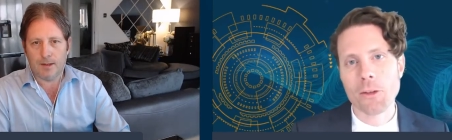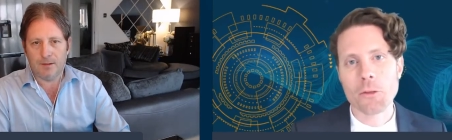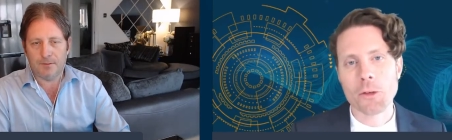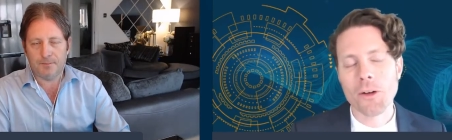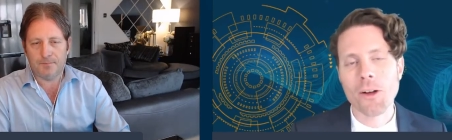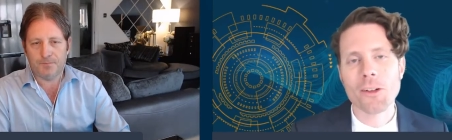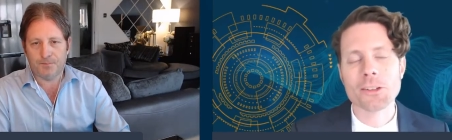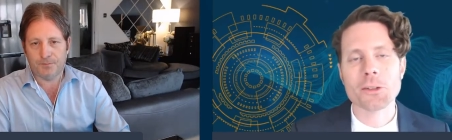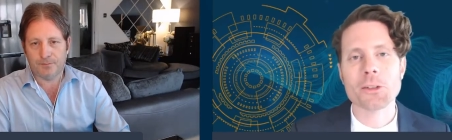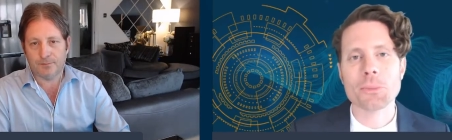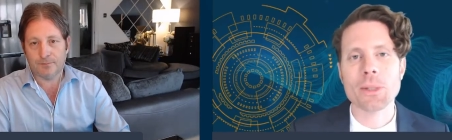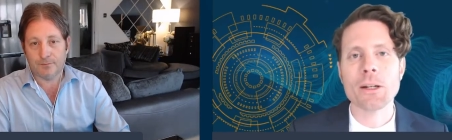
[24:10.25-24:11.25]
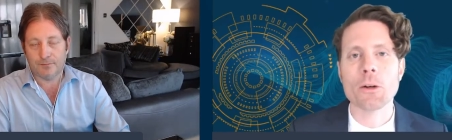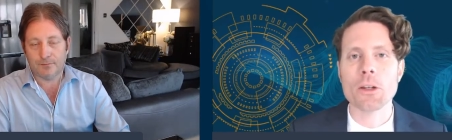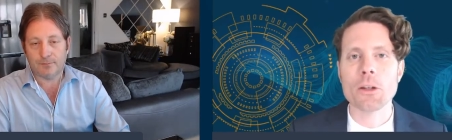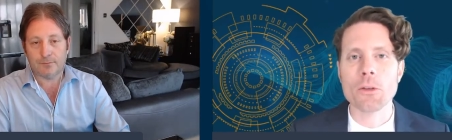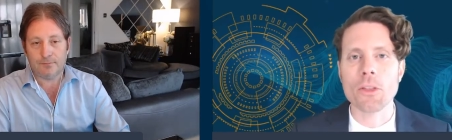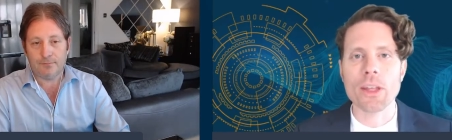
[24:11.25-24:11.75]
Speaker 1: for all, so to speak, or do
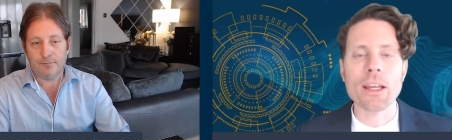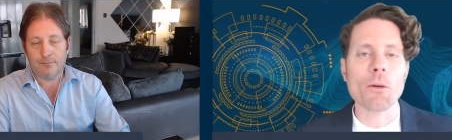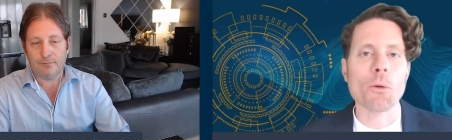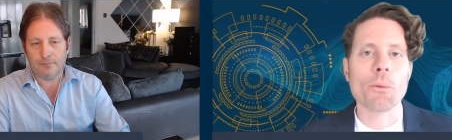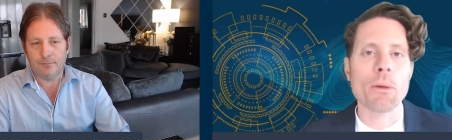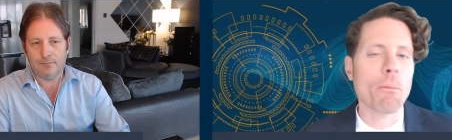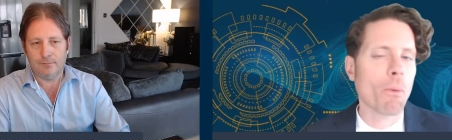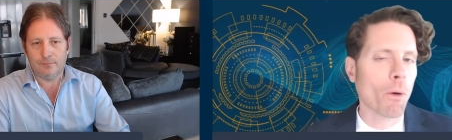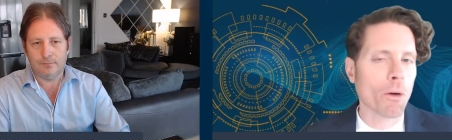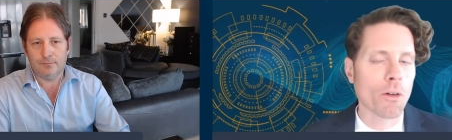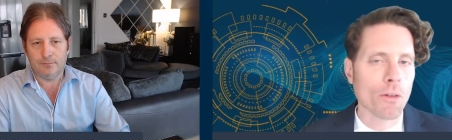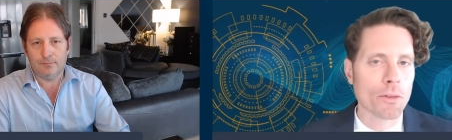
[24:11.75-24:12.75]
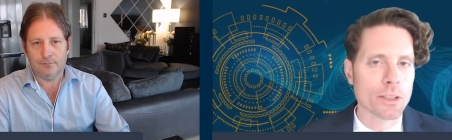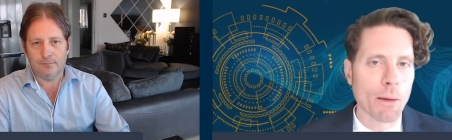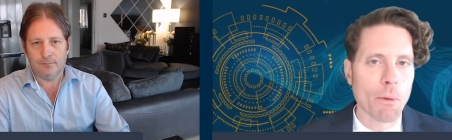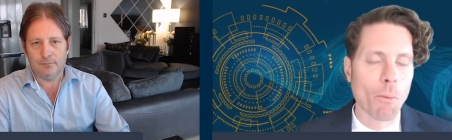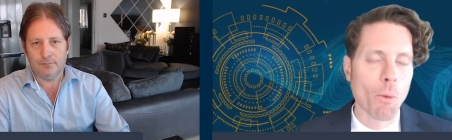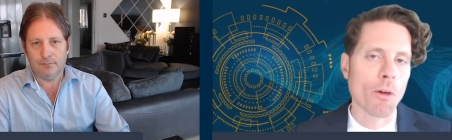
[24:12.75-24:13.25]
you think it will be more of
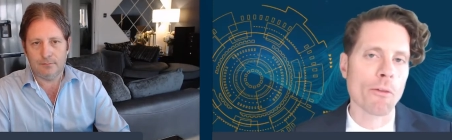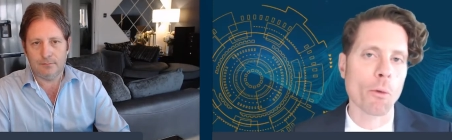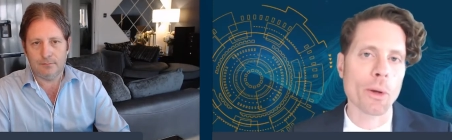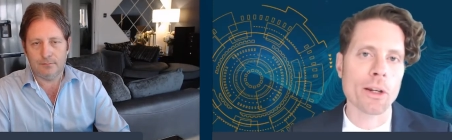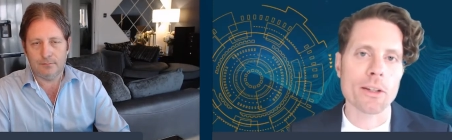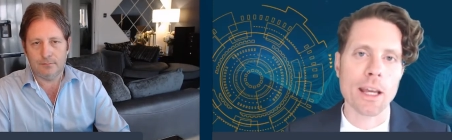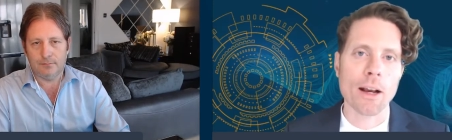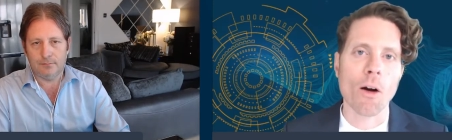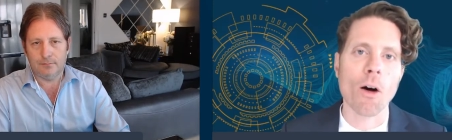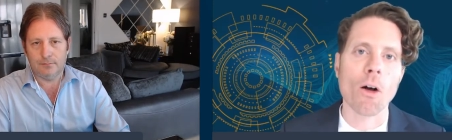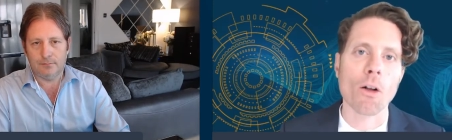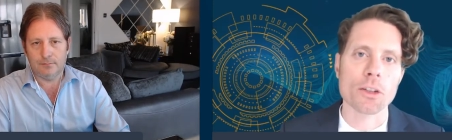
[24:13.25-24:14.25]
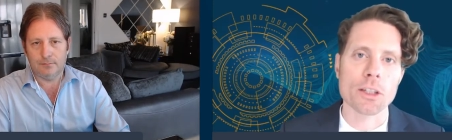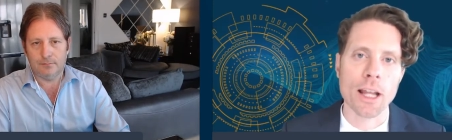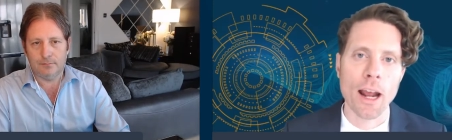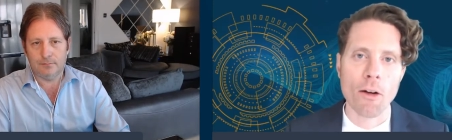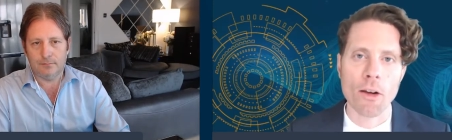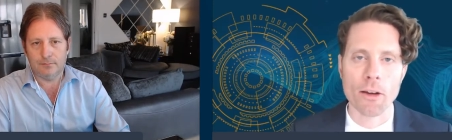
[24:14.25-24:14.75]
somewhat more of a winner take all
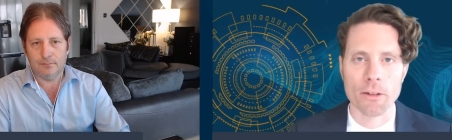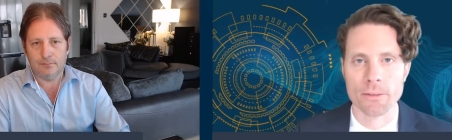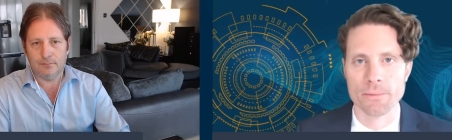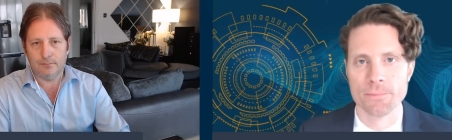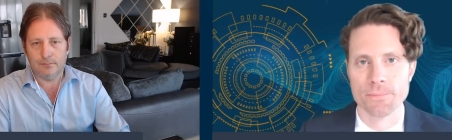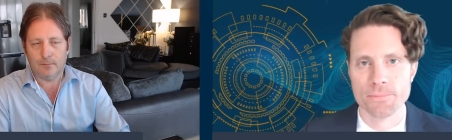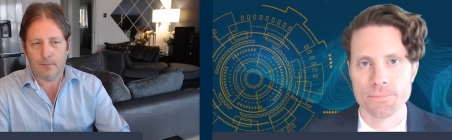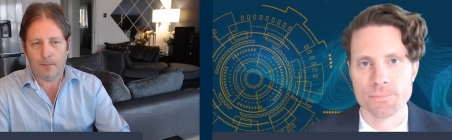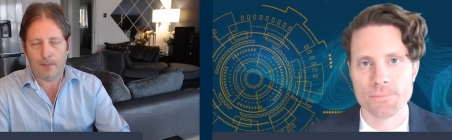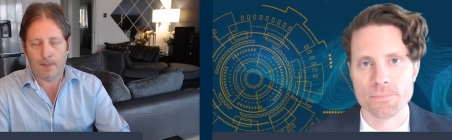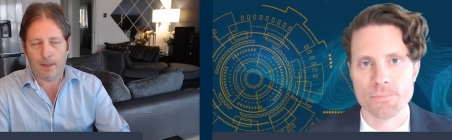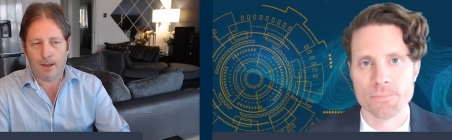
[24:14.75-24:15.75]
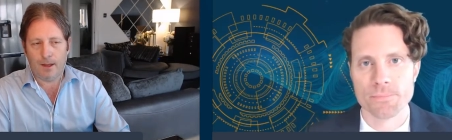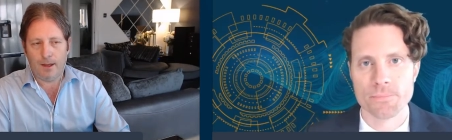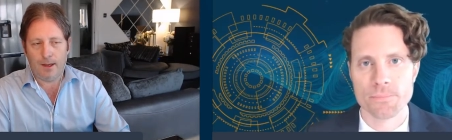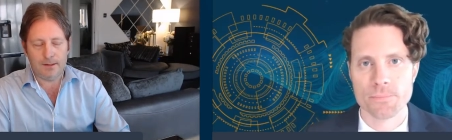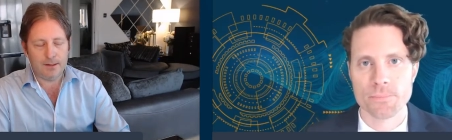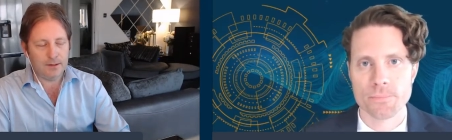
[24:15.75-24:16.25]
scenario?
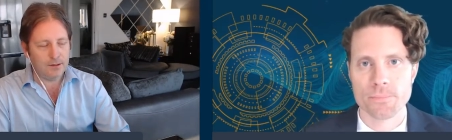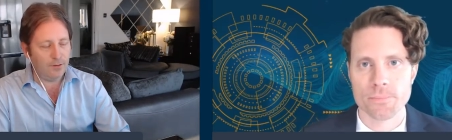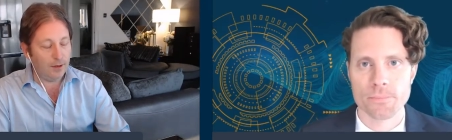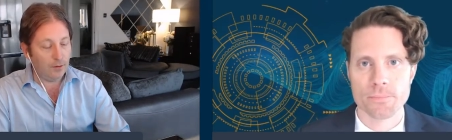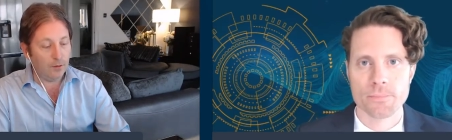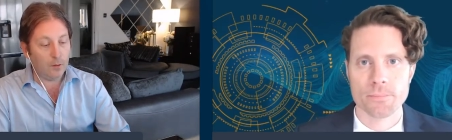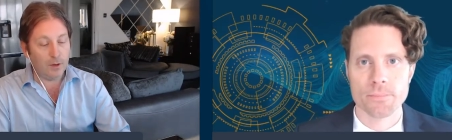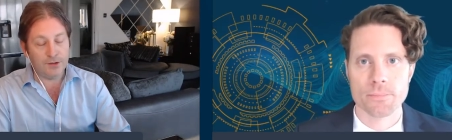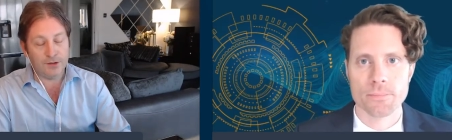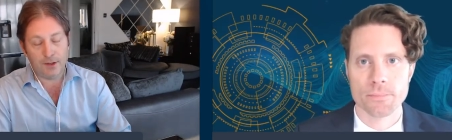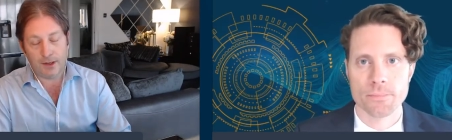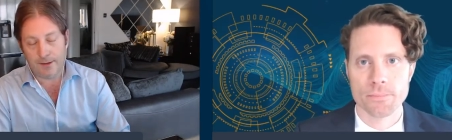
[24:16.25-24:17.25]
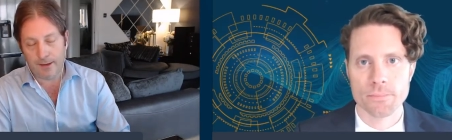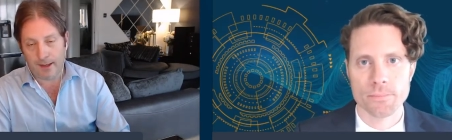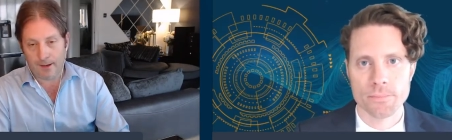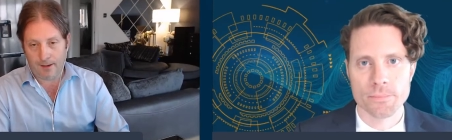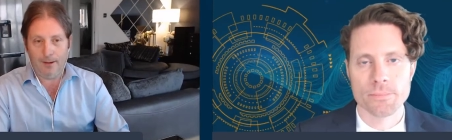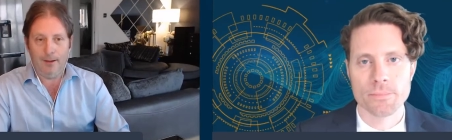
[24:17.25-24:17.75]
Speaker 2: That's a really good question. I
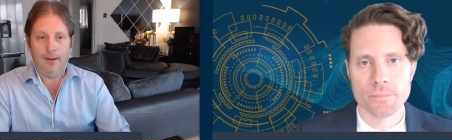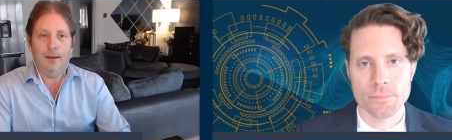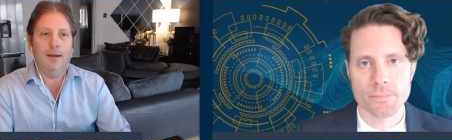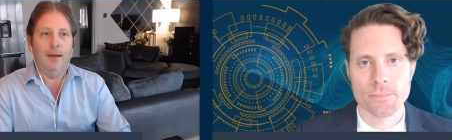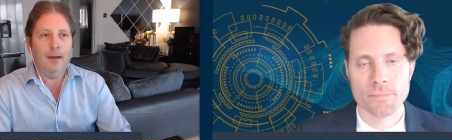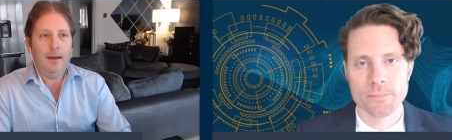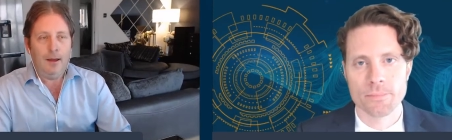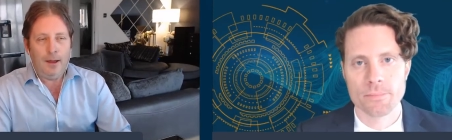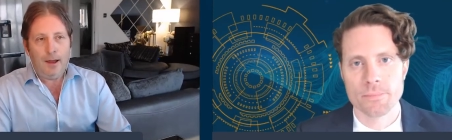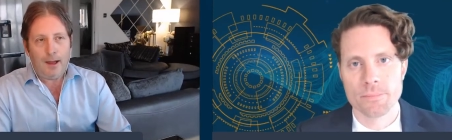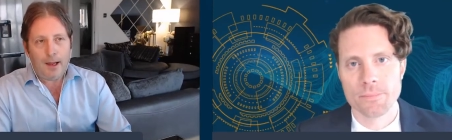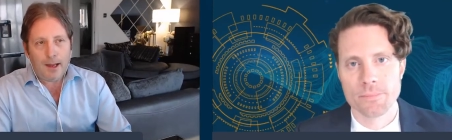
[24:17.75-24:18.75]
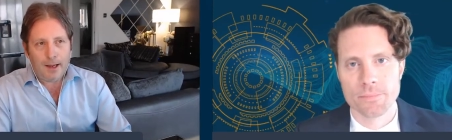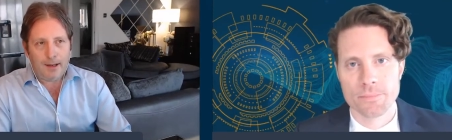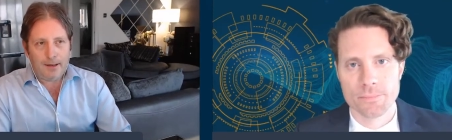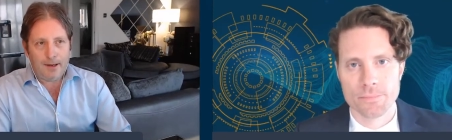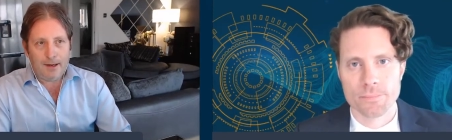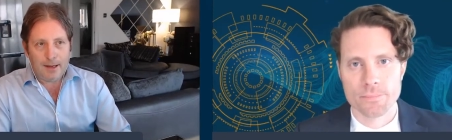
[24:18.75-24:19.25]
think,
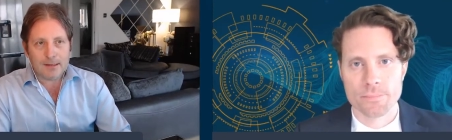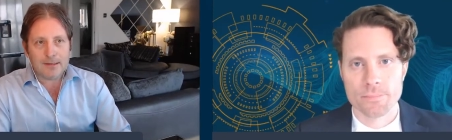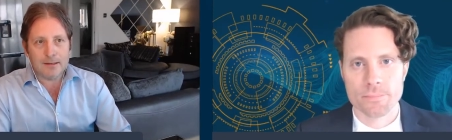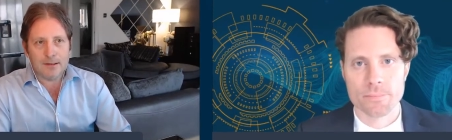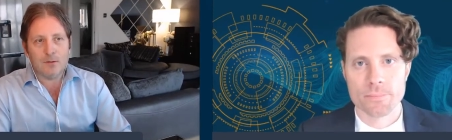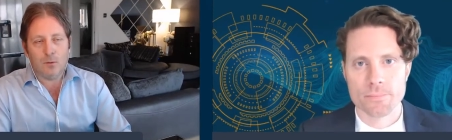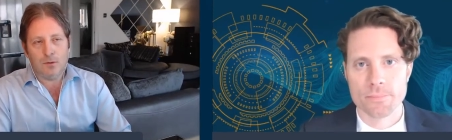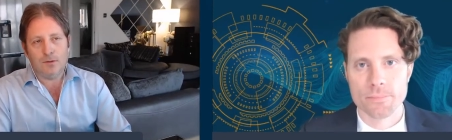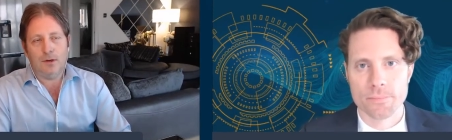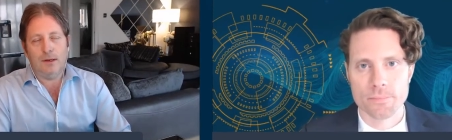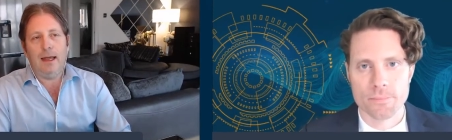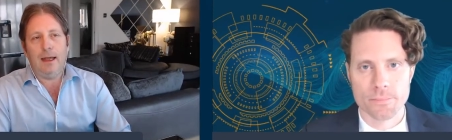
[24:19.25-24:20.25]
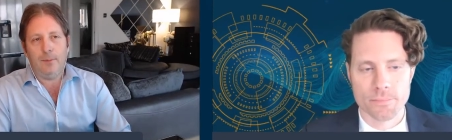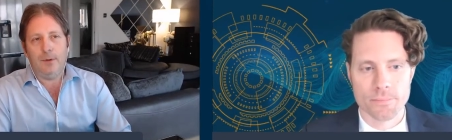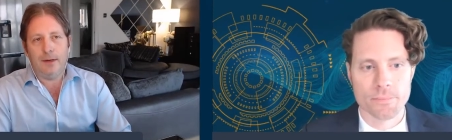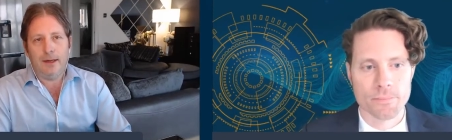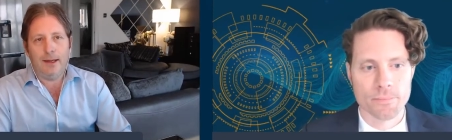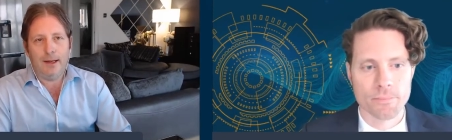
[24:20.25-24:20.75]
in in essence, what's going to
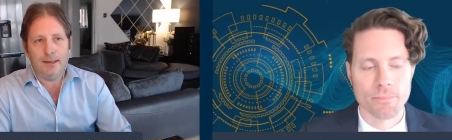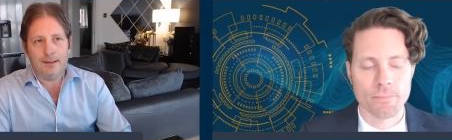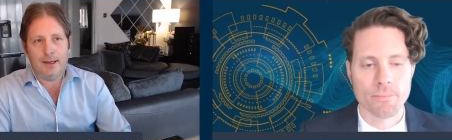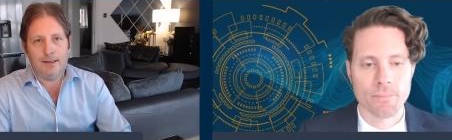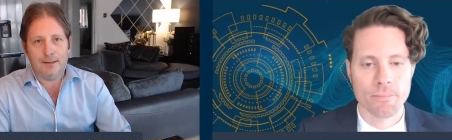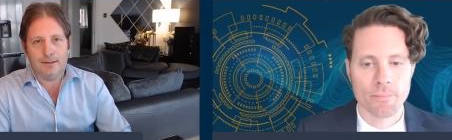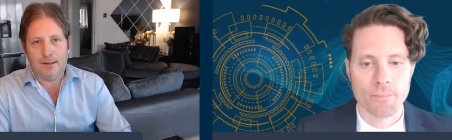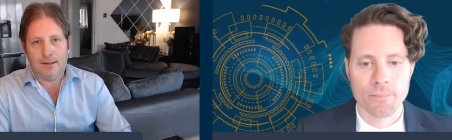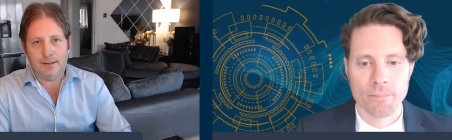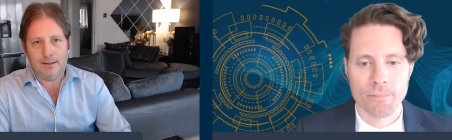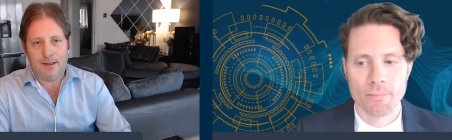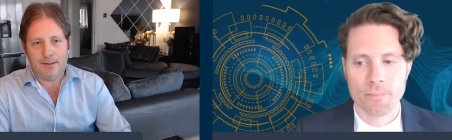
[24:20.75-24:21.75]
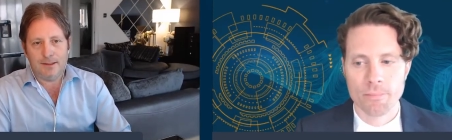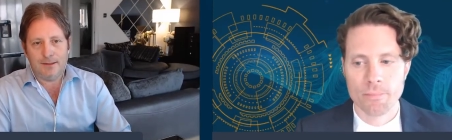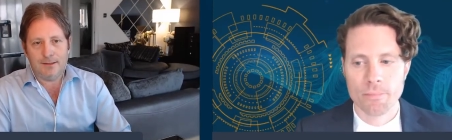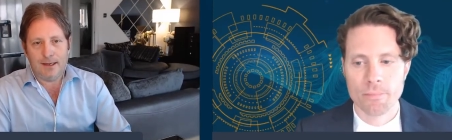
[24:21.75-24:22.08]
happen is is a is, is a